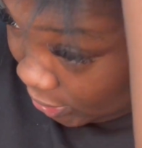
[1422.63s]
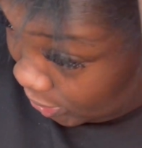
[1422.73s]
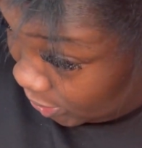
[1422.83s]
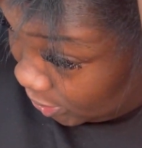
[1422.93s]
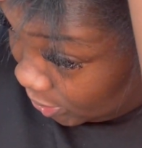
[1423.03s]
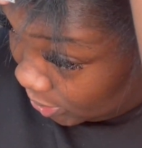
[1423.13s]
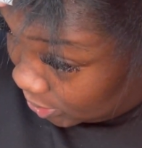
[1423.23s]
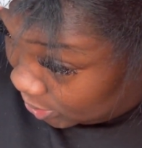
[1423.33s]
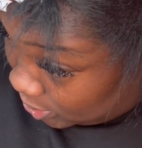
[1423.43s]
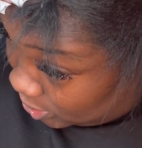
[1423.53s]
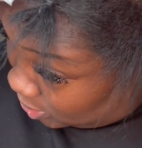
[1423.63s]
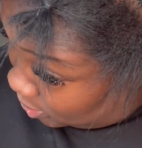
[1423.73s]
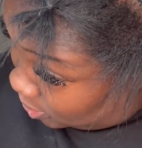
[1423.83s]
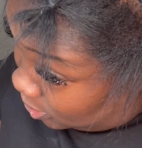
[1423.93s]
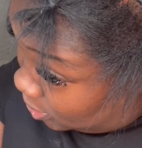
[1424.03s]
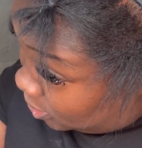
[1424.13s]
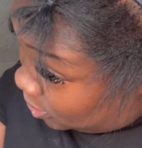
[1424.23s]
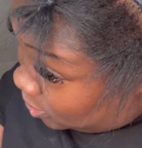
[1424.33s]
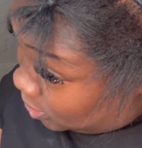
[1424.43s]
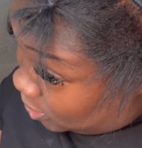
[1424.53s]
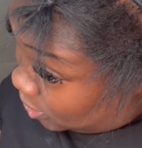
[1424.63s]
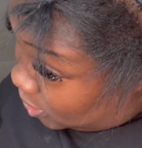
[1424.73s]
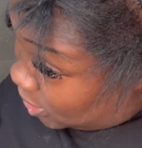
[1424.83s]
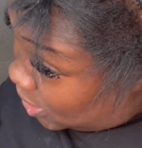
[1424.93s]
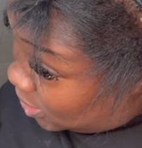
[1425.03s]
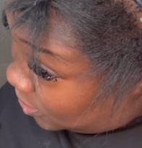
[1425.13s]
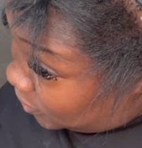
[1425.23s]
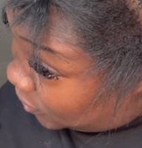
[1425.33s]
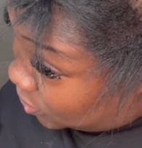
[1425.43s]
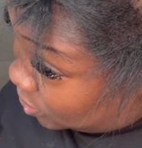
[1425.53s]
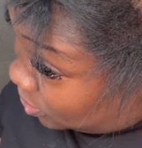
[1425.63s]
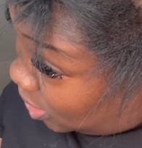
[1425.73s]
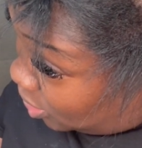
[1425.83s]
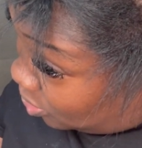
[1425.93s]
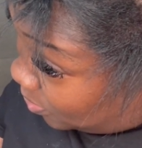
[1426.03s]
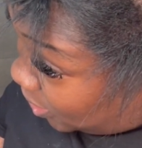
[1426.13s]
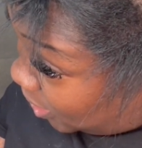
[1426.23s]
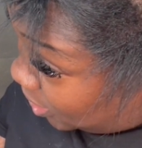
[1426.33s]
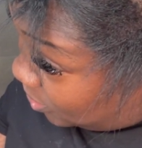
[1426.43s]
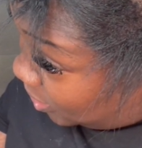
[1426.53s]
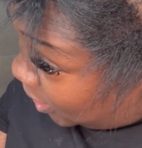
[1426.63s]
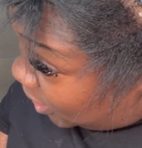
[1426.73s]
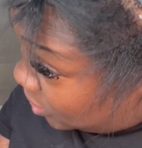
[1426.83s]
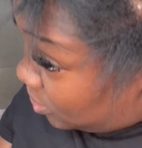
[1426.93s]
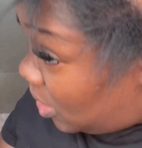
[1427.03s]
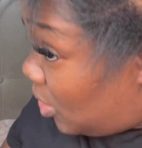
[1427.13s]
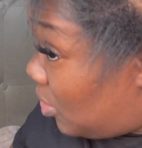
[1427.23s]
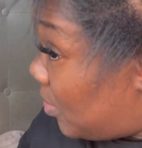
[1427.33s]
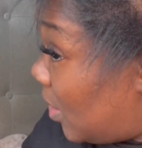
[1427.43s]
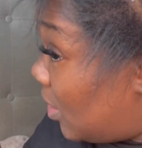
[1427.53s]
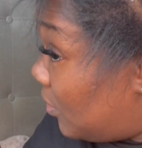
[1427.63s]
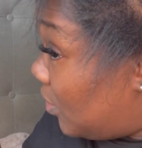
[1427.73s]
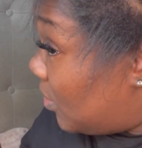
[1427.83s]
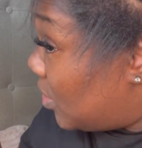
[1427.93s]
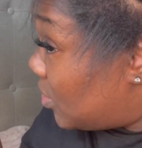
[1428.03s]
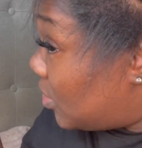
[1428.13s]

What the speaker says: like this. I don't even do the whole part. You can do the whole part if you want